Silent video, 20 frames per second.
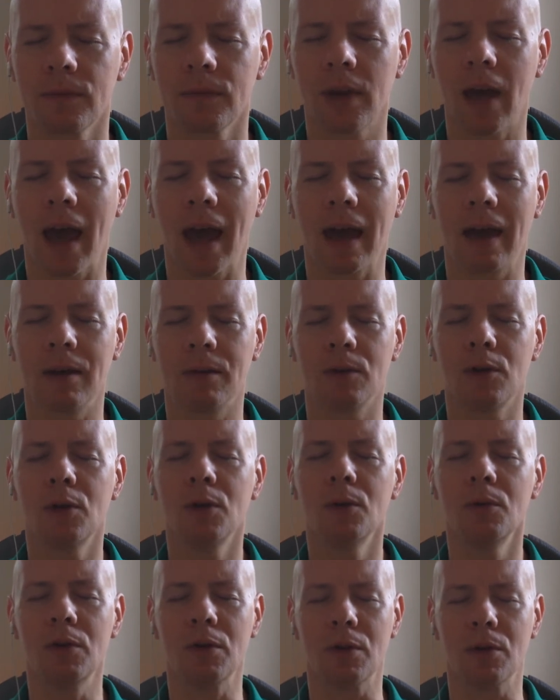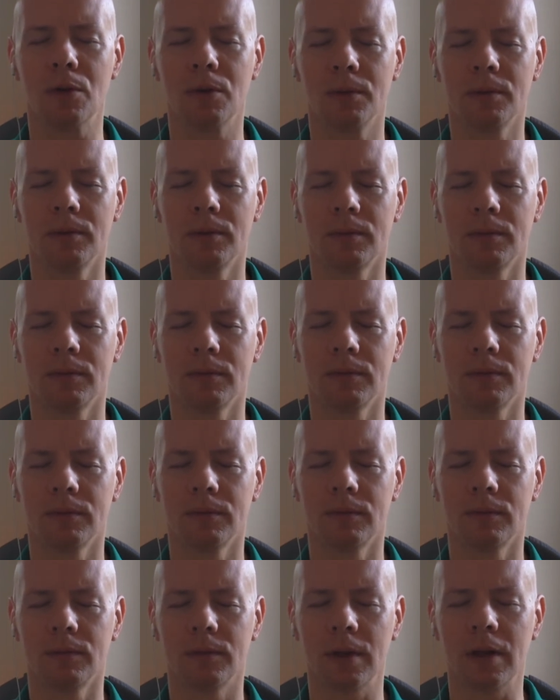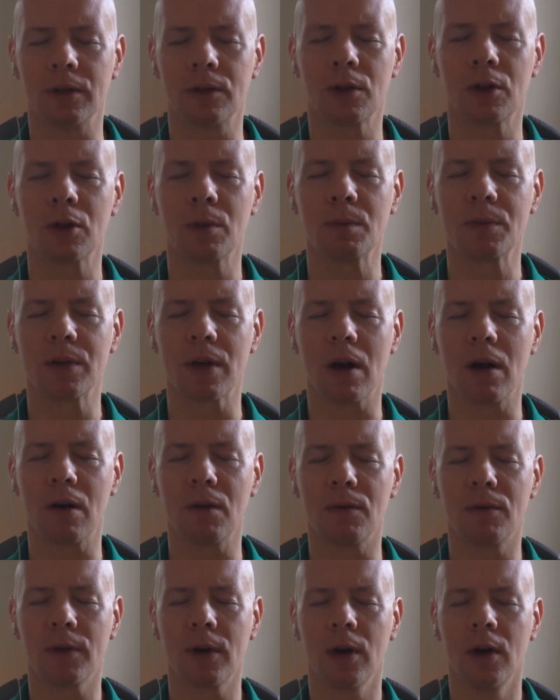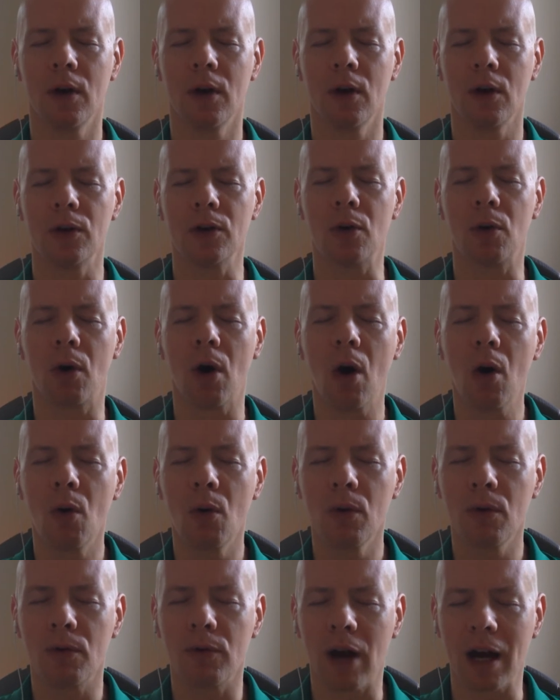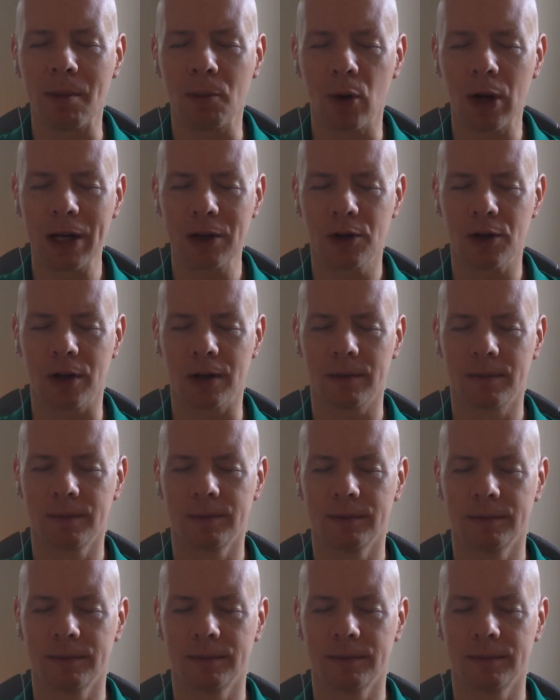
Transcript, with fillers: can tune you in terms of your own vibration